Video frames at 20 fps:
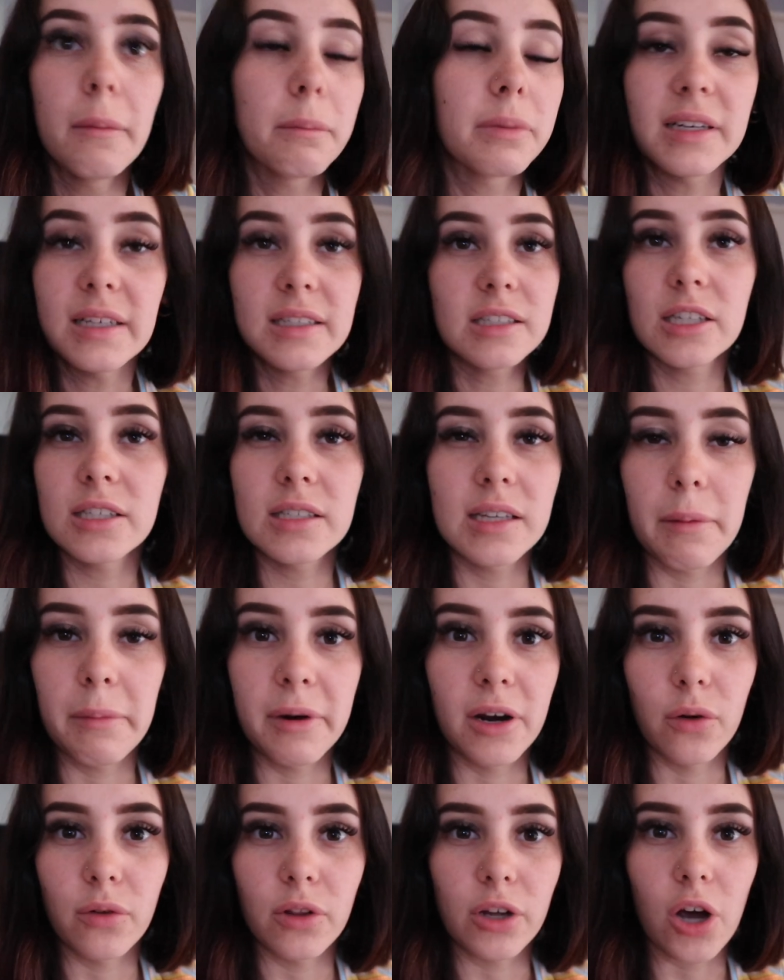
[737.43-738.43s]
please just let
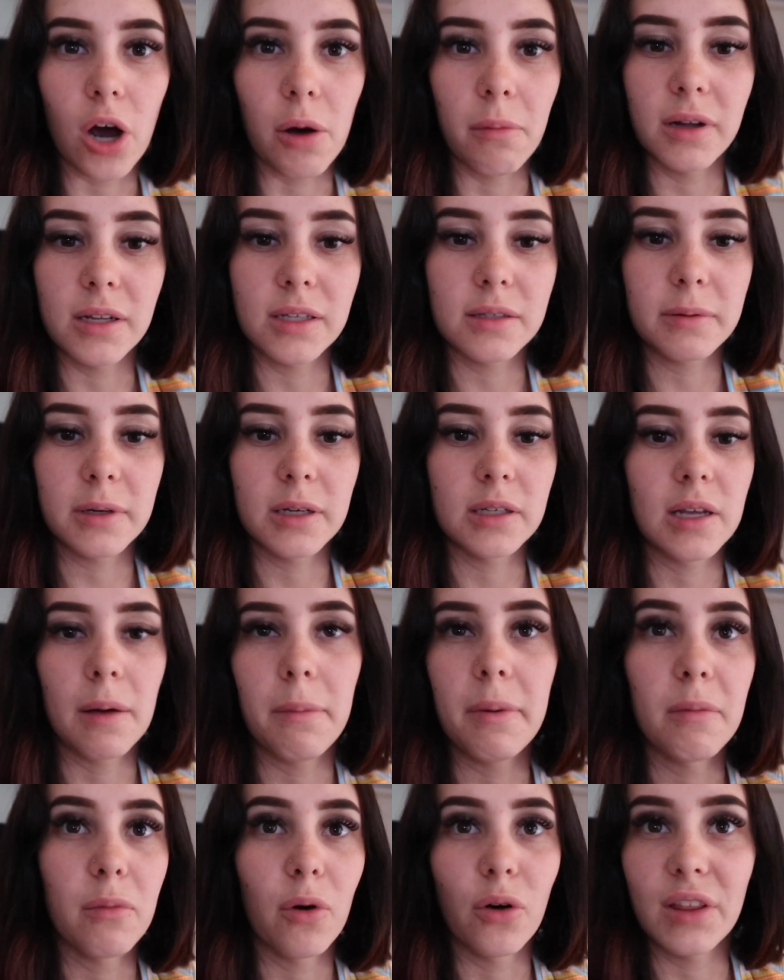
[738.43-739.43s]
me know in the comments, because
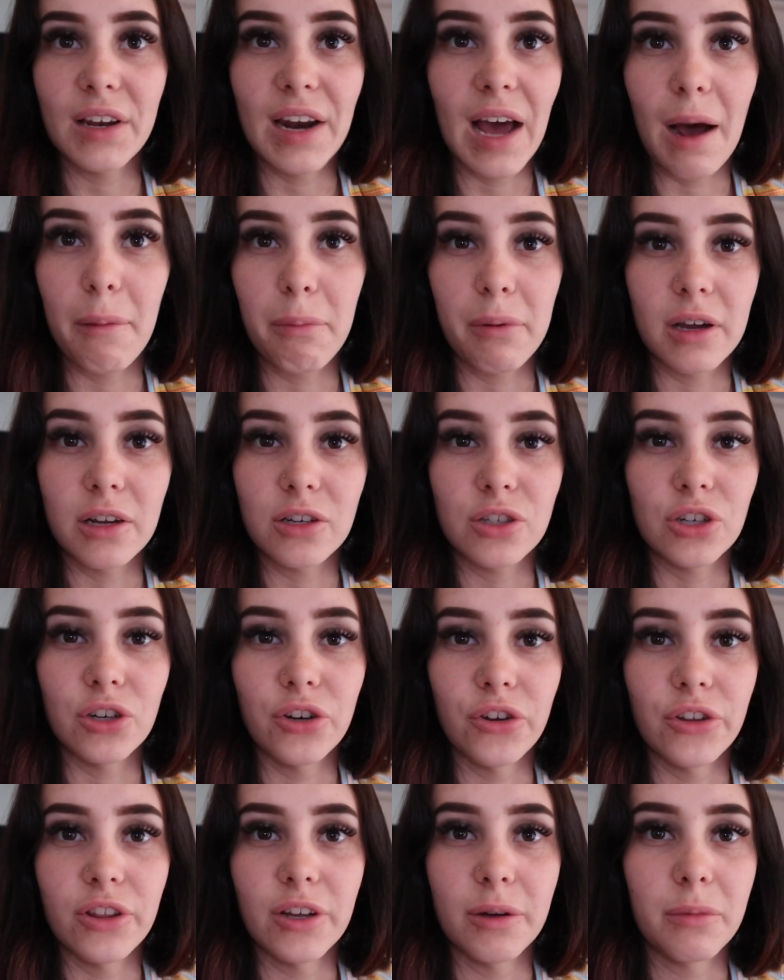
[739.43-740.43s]
I'd be more than happy to
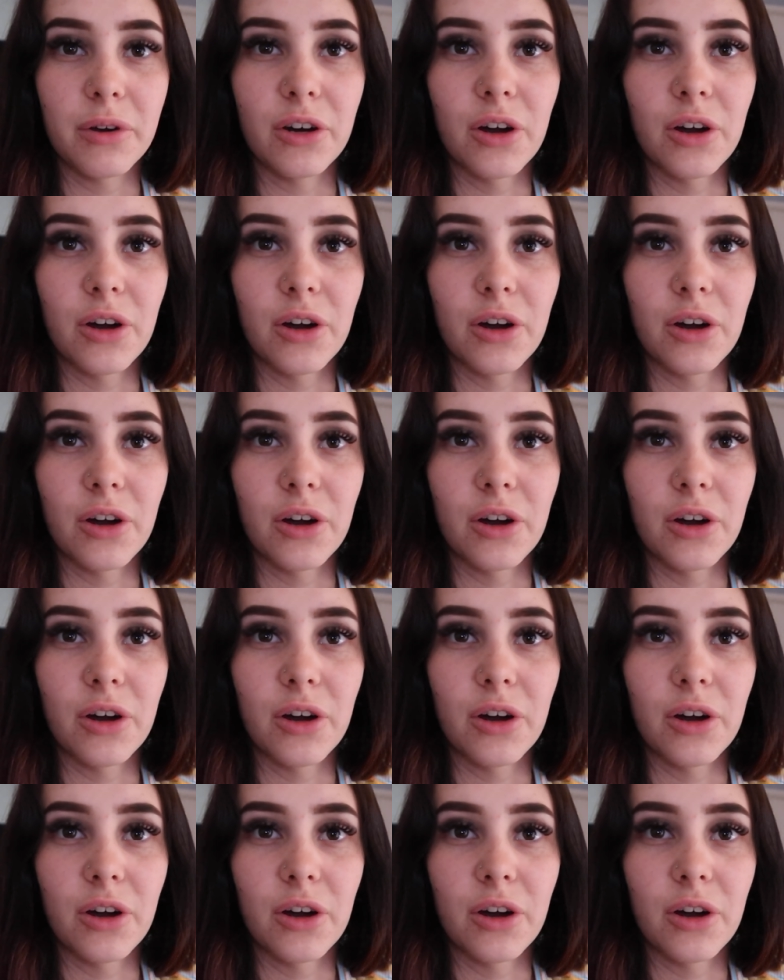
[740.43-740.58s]
do them.